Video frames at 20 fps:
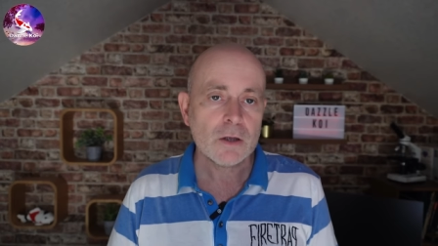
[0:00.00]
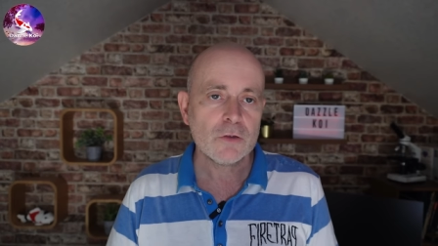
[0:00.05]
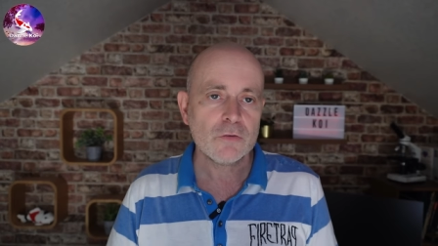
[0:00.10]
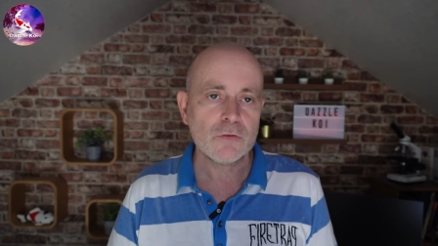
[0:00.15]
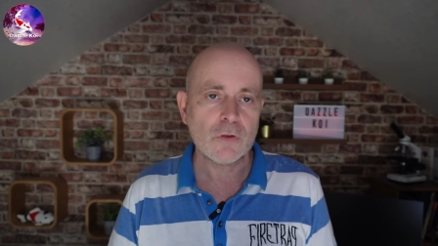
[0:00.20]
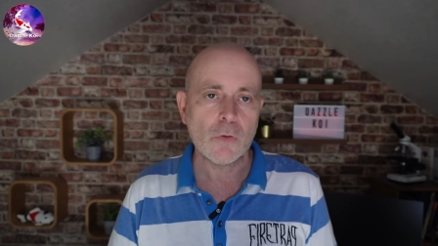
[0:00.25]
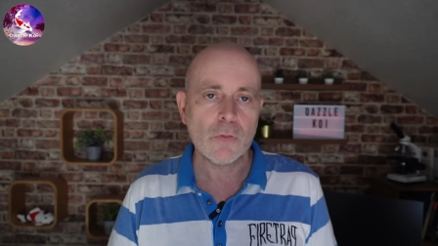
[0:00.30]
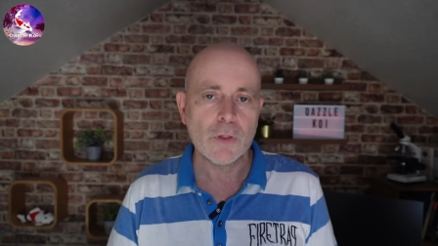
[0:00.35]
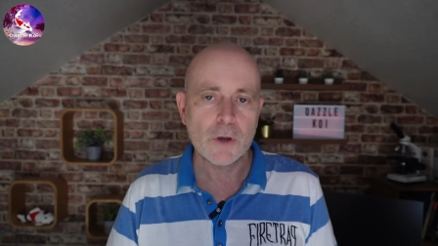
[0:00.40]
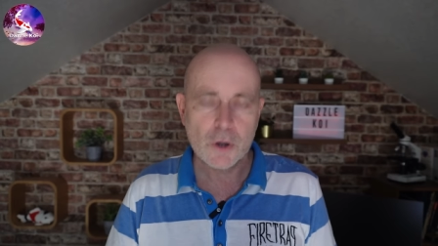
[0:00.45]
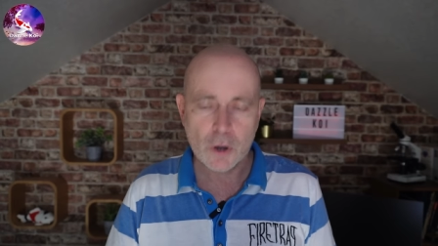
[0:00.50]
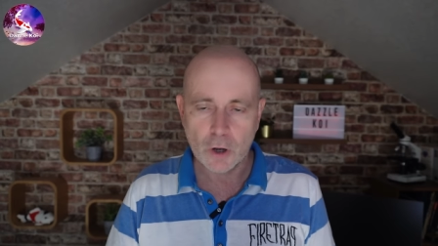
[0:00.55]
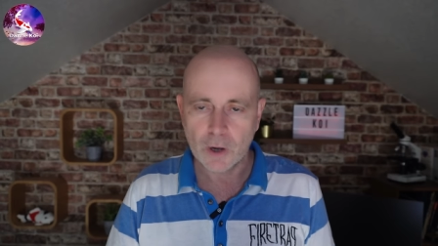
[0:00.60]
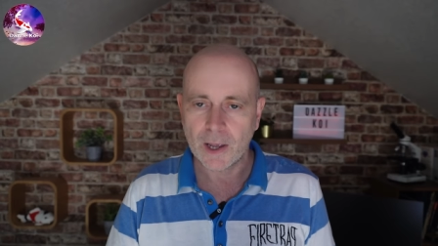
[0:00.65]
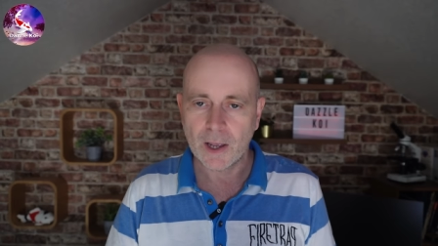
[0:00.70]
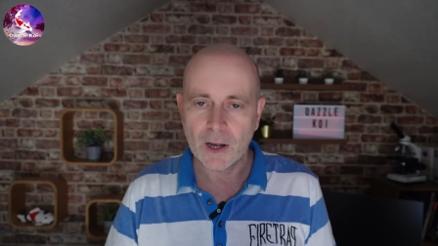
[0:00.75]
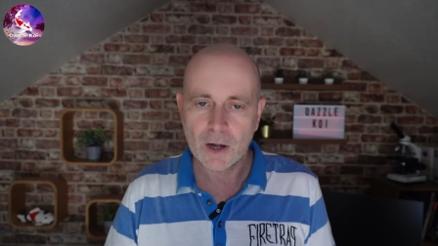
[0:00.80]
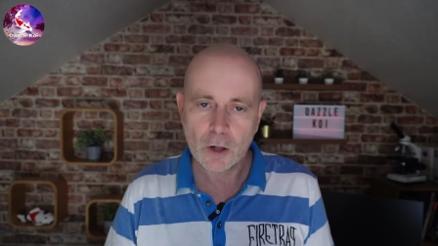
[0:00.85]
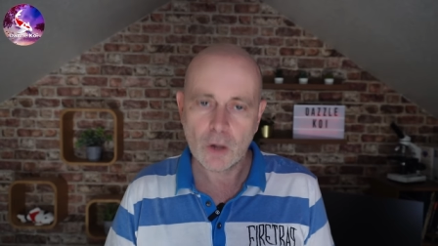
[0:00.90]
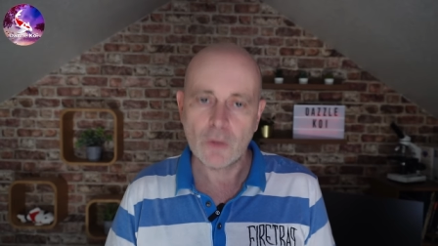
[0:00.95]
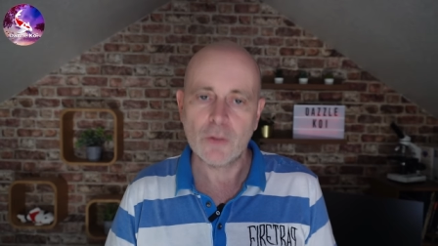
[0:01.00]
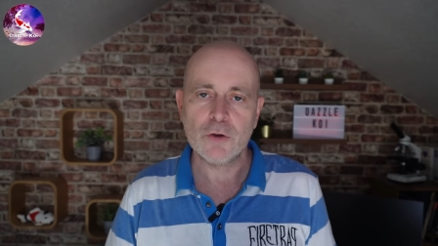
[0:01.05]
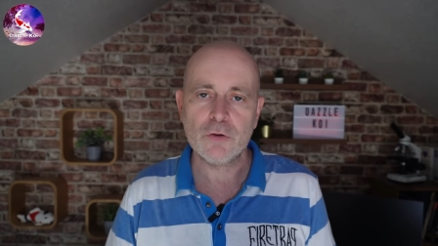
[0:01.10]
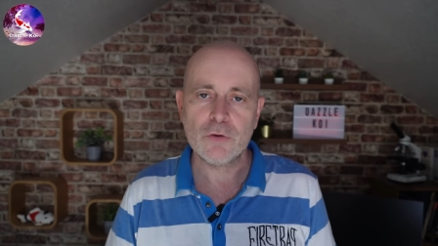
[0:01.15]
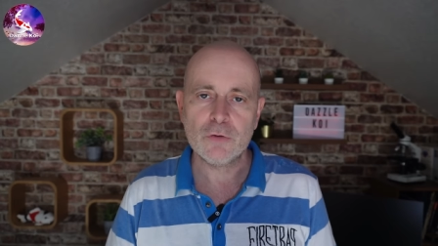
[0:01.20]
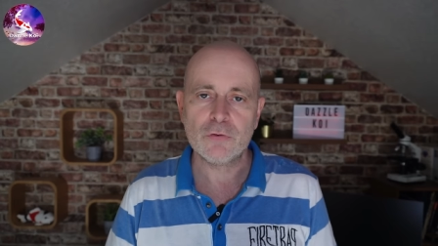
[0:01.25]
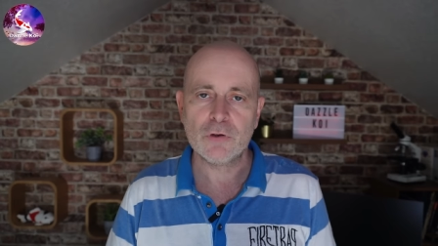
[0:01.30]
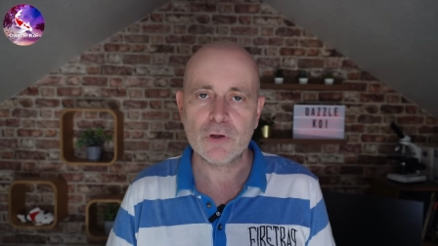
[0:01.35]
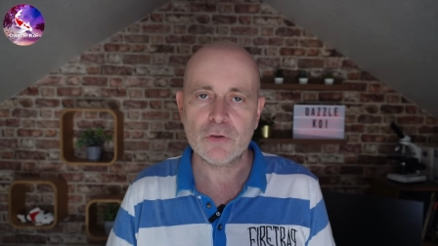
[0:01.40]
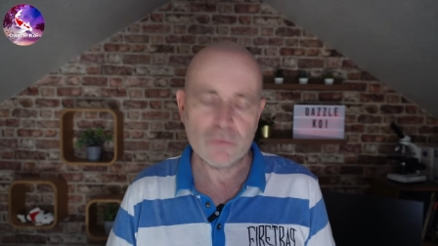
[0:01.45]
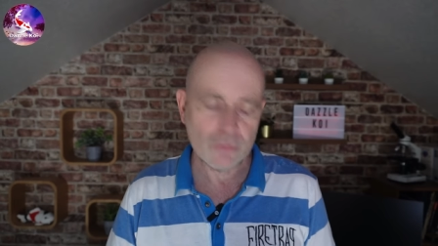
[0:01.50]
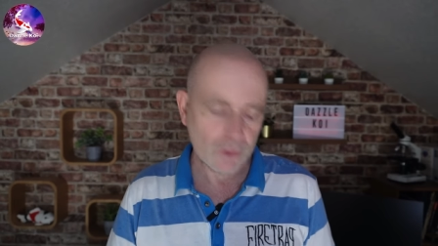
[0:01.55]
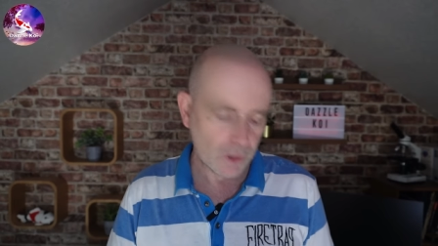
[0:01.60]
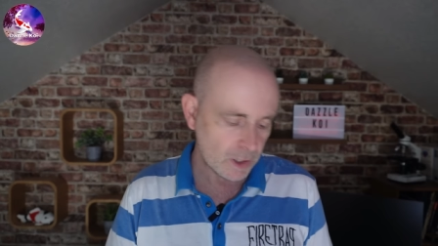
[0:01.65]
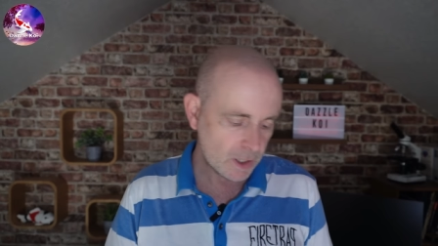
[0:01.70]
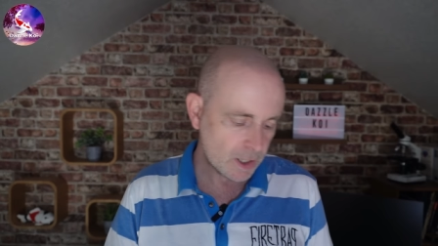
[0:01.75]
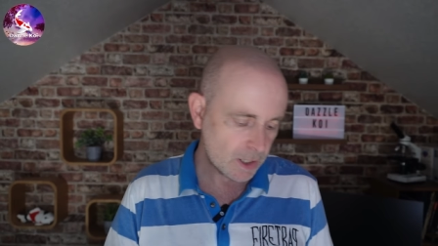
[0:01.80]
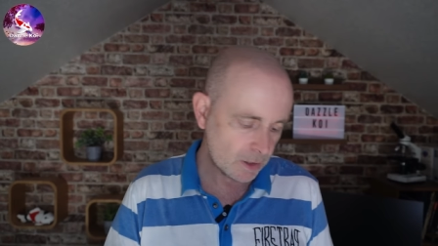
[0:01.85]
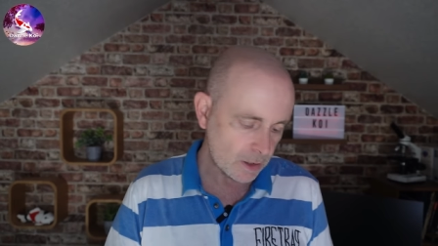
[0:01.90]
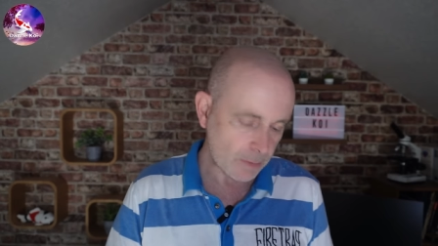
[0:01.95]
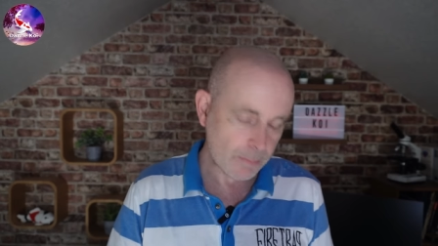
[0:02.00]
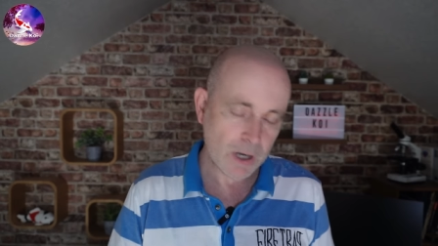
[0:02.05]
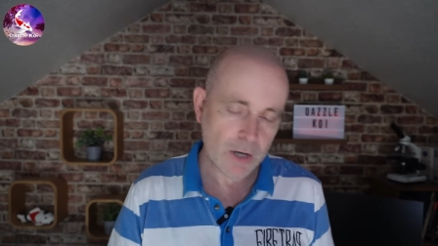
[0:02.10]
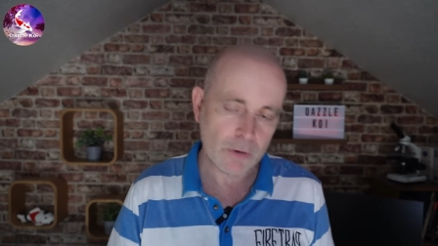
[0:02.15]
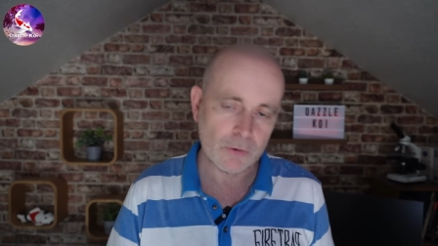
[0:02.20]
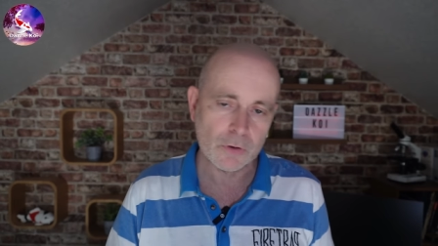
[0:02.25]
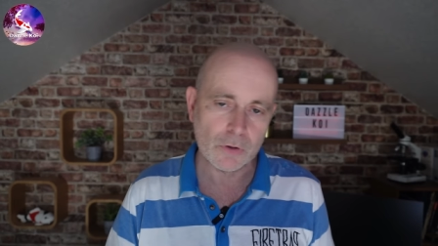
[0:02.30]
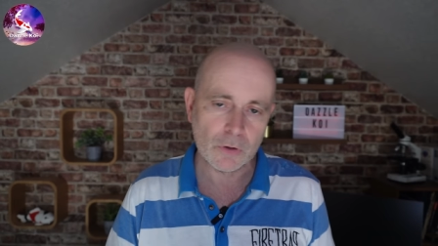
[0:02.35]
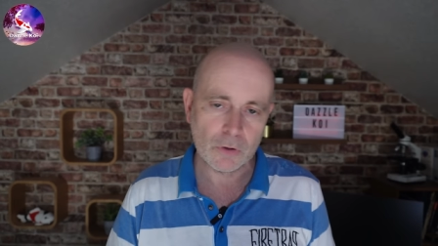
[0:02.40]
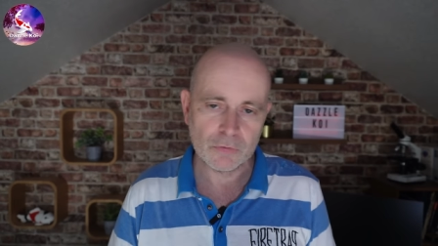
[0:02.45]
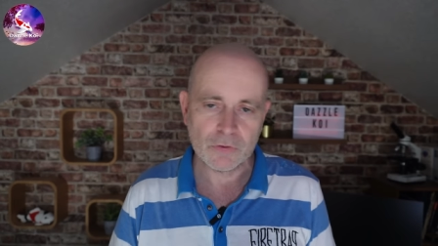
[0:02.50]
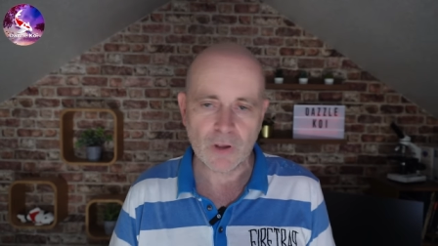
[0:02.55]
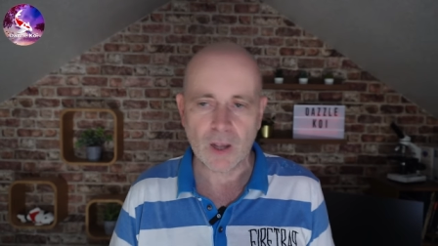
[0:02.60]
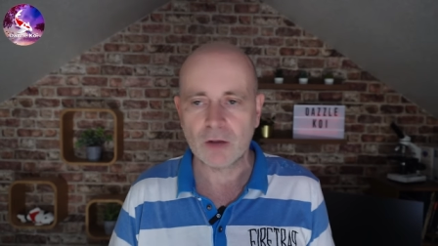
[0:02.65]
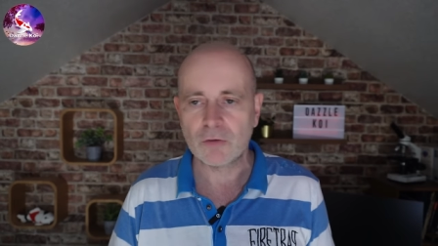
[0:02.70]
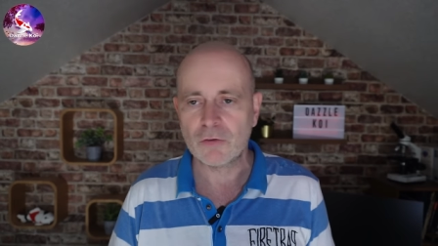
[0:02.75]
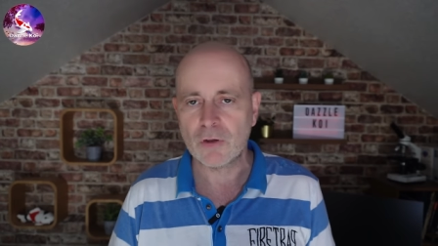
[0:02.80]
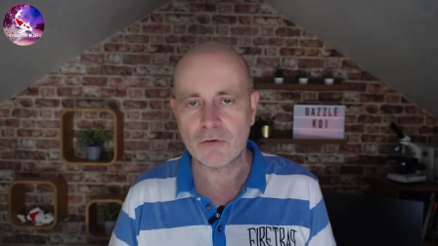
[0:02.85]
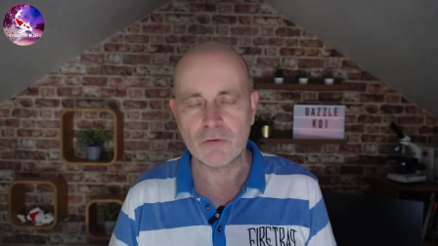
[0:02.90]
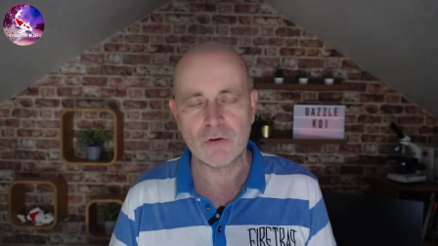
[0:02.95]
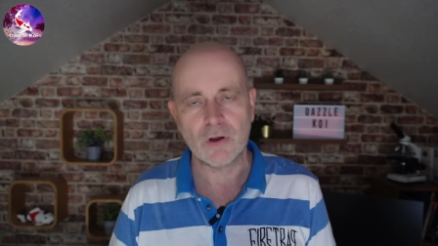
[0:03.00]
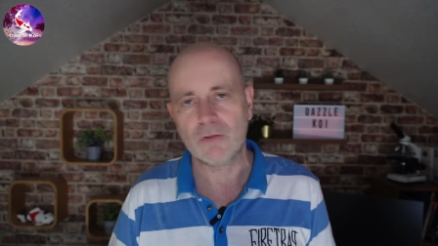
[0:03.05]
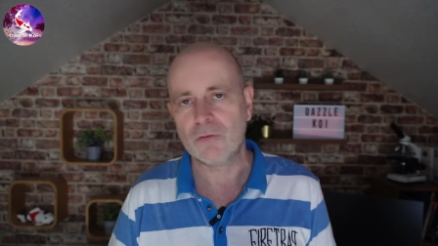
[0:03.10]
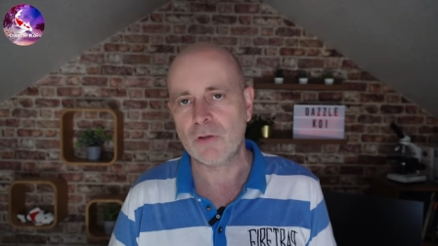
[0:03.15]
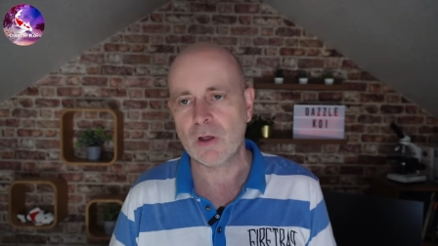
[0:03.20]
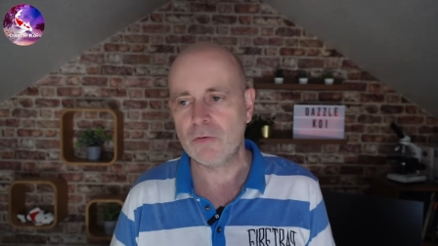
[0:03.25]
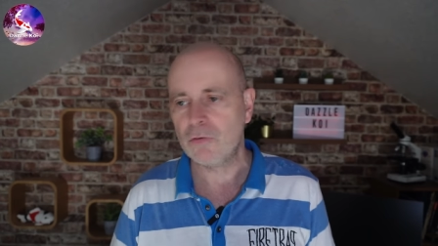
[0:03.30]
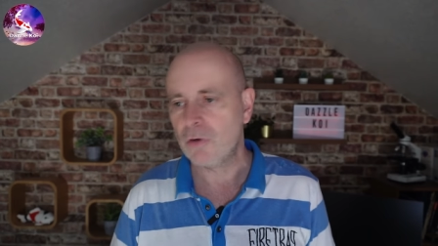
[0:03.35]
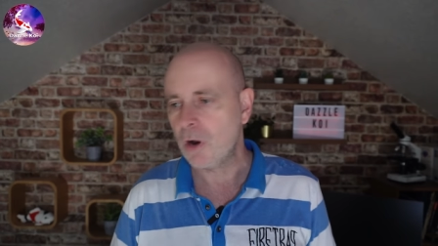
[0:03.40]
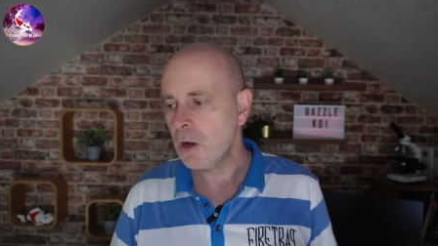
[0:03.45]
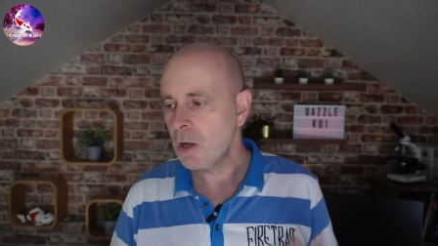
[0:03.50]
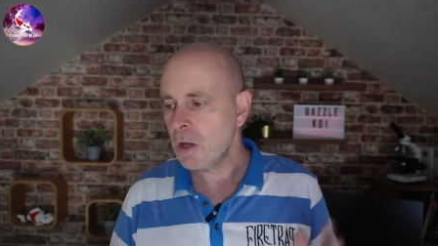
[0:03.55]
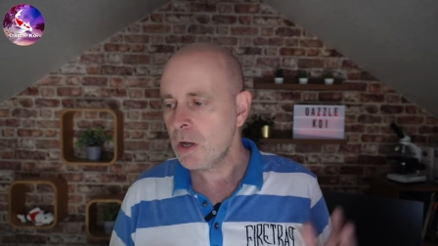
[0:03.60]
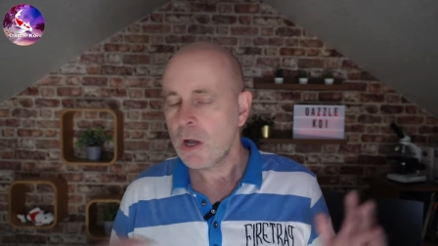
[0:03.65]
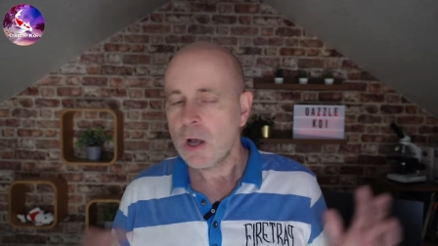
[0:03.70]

So they're not getting all the nutrients they need, the minerals, etc., etc.